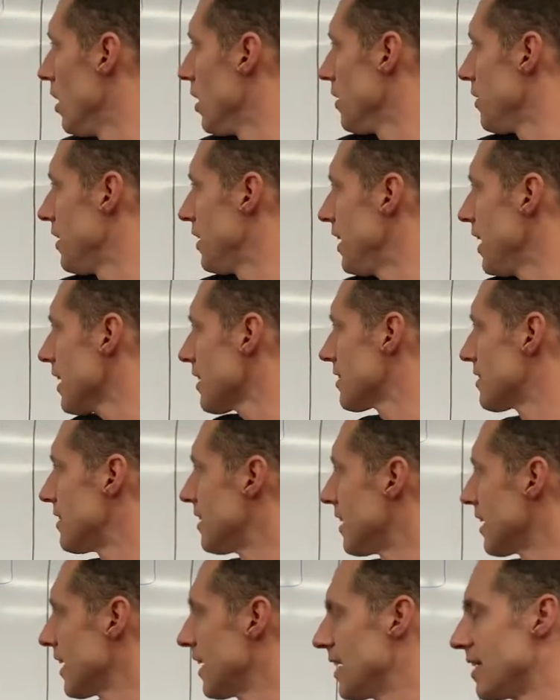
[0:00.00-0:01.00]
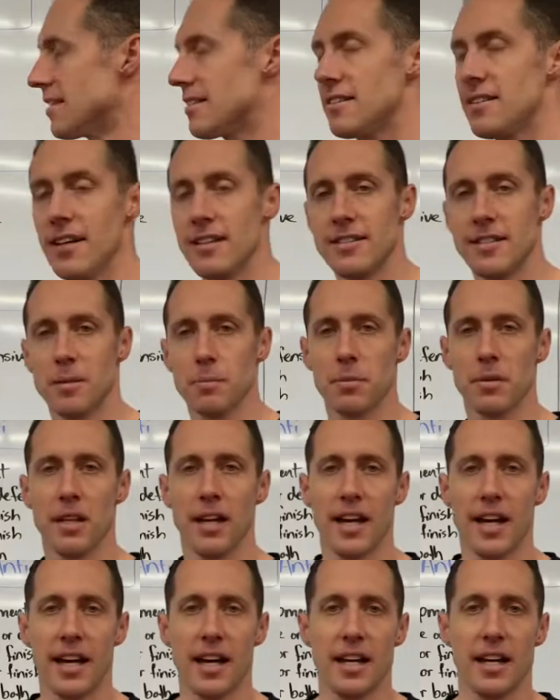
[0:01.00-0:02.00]
The next thing is, does he
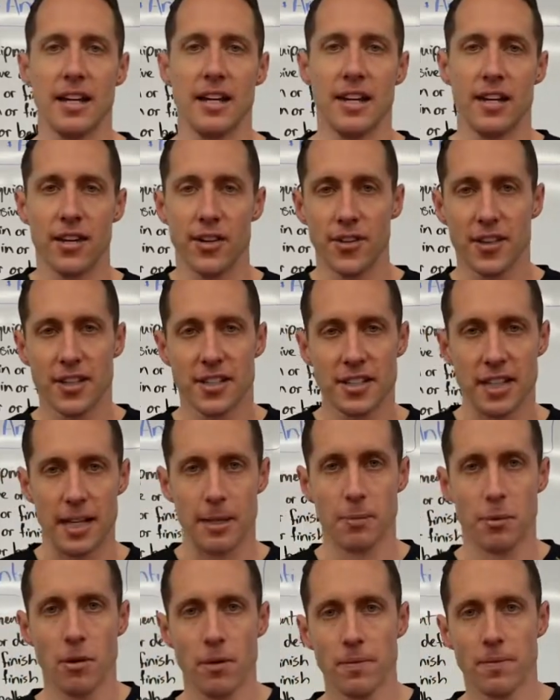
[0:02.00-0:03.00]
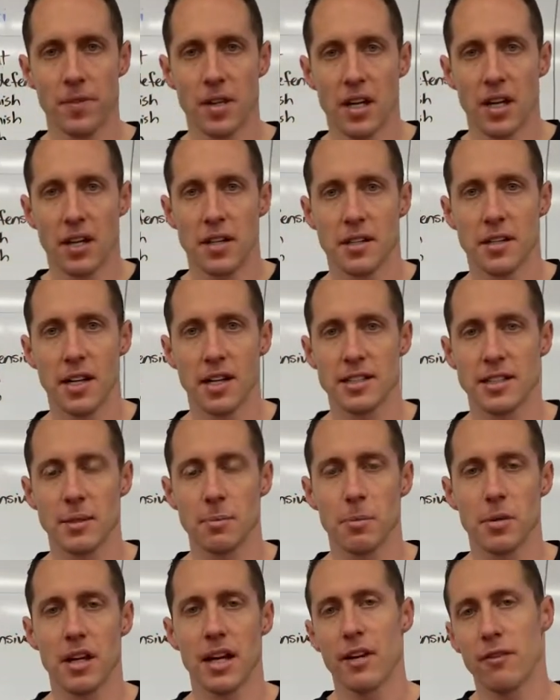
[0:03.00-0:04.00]
play near the table? Does he
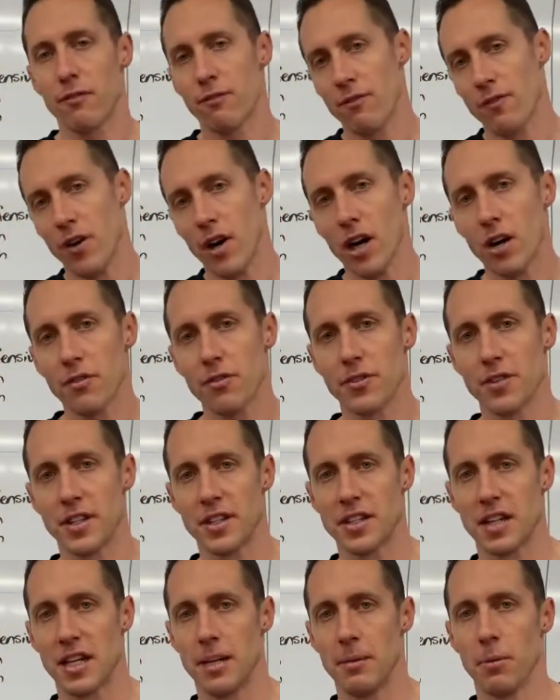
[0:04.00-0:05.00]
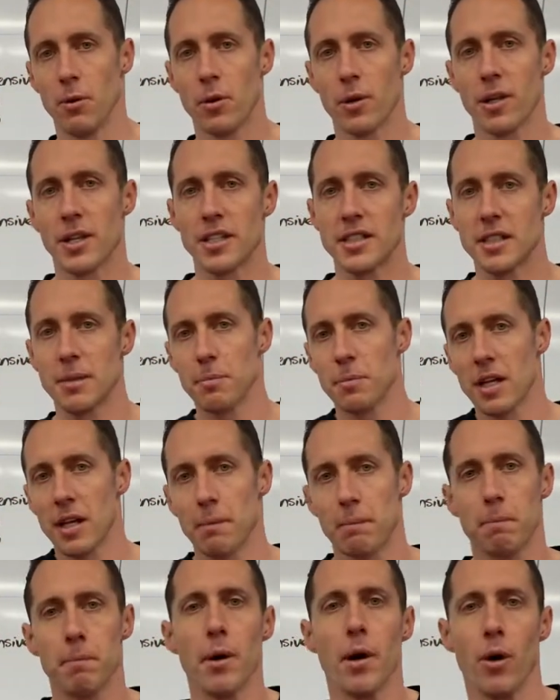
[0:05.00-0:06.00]
play far from the table, or does he play
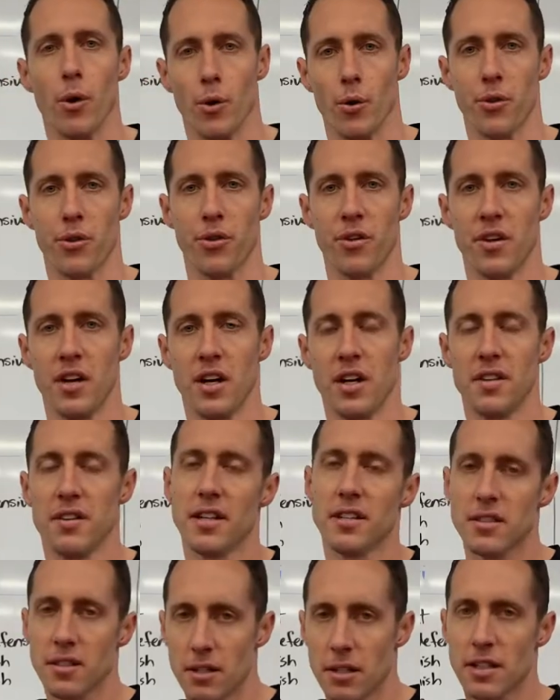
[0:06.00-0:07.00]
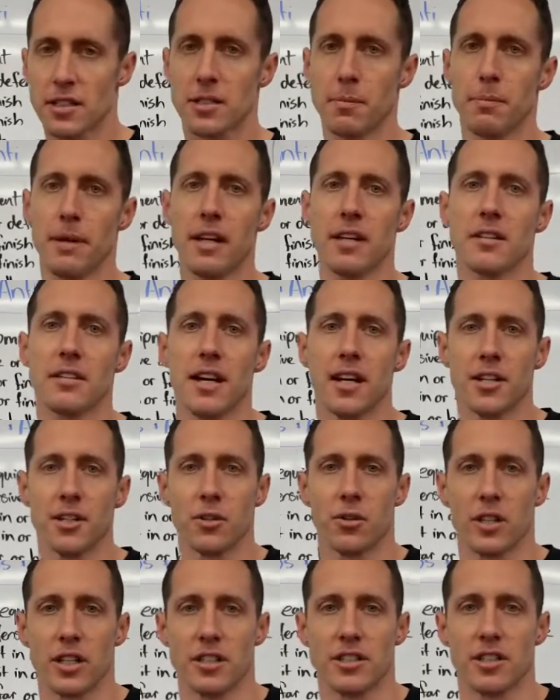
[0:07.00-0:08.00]
both? That's a main tactical
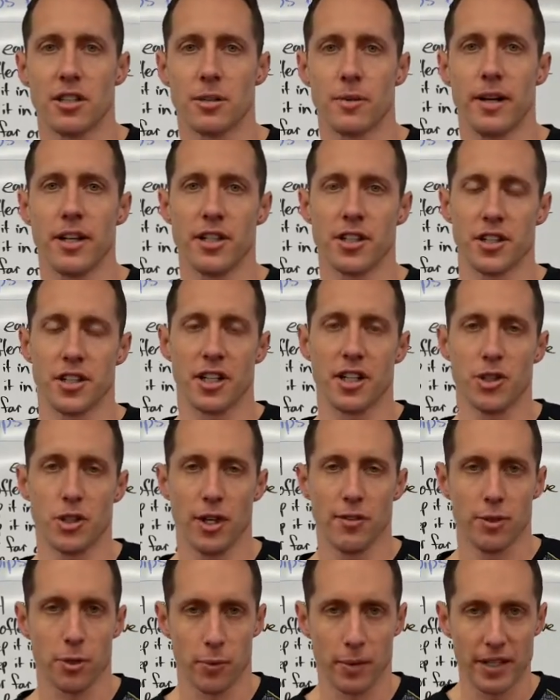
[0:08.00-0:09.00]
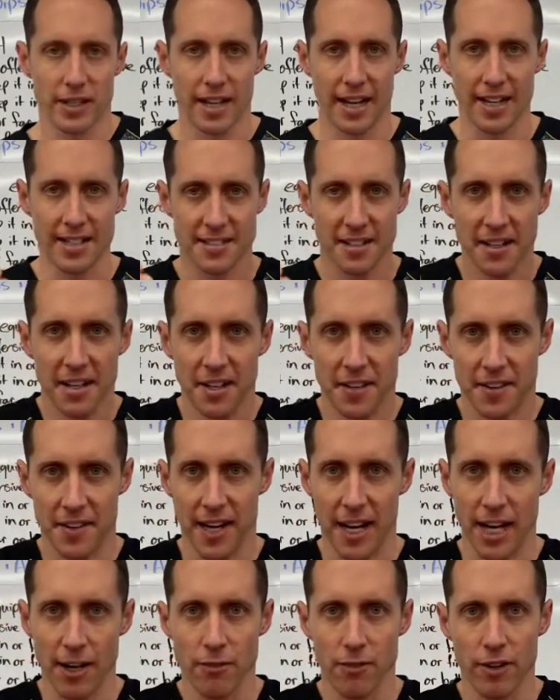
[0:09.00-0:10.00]
consideration, because you have to realize that
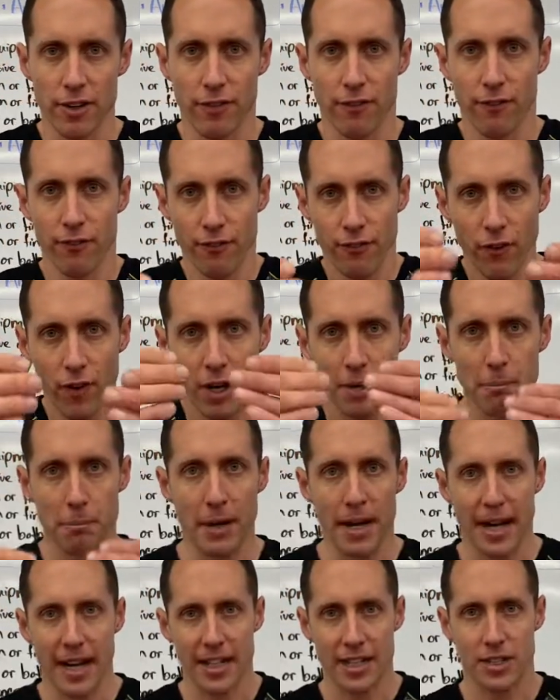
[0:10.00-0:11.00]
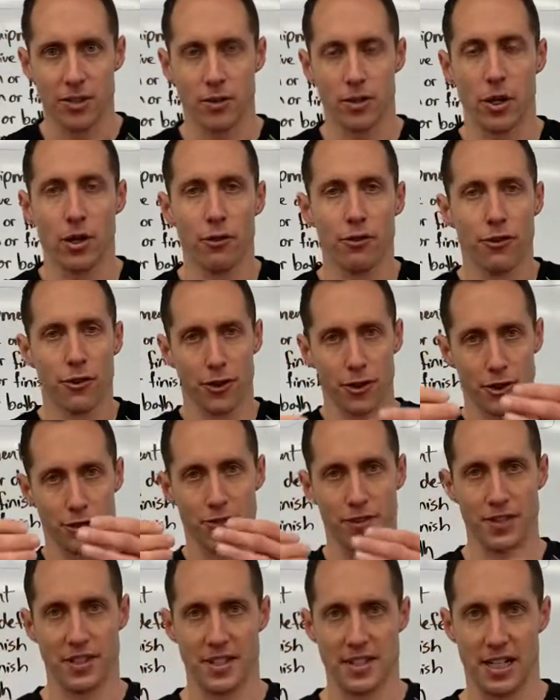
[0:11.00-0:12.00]
every foot back you go further
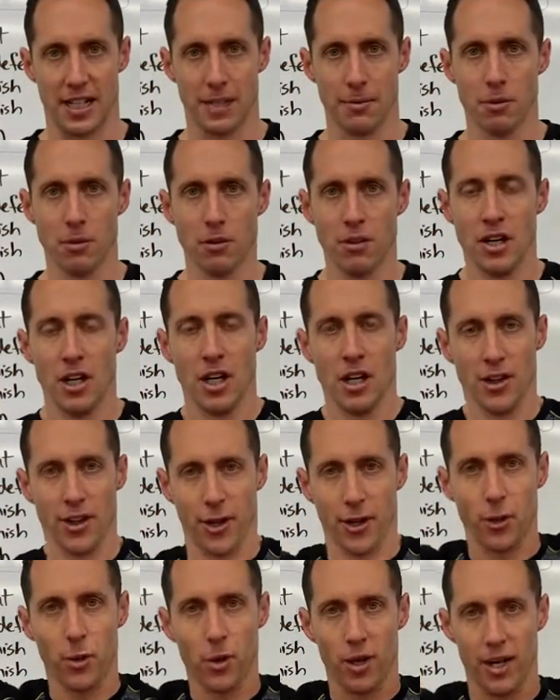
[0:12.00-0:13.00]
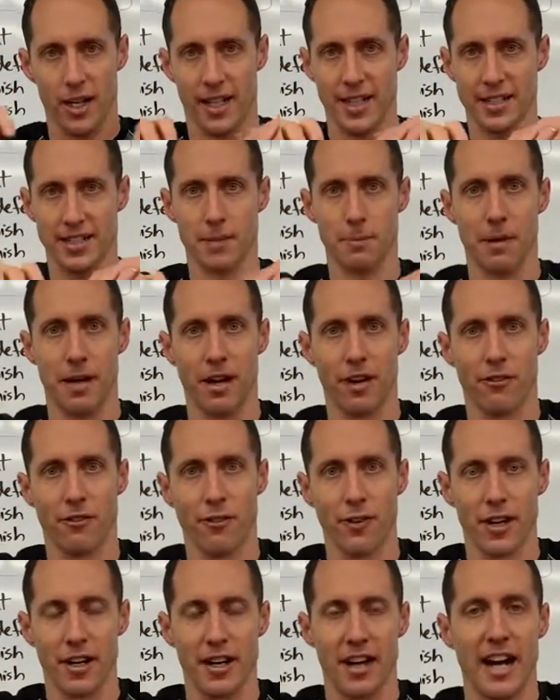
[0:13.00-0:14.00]
from the table, the court gets about a
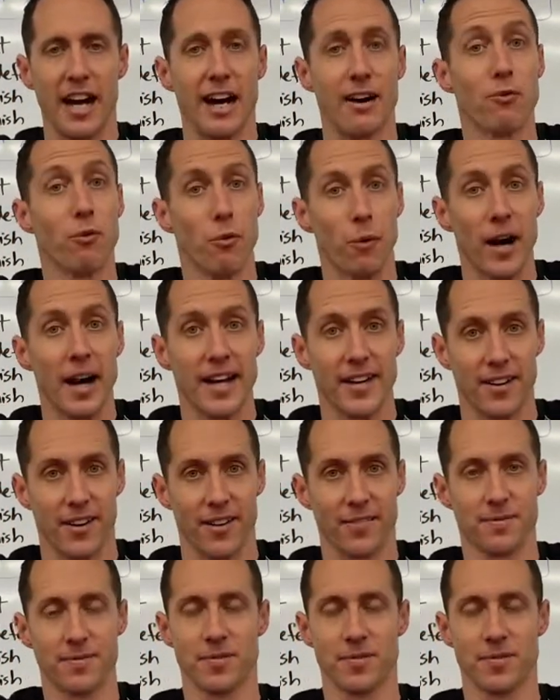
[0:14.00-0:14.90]
foot and a half wider.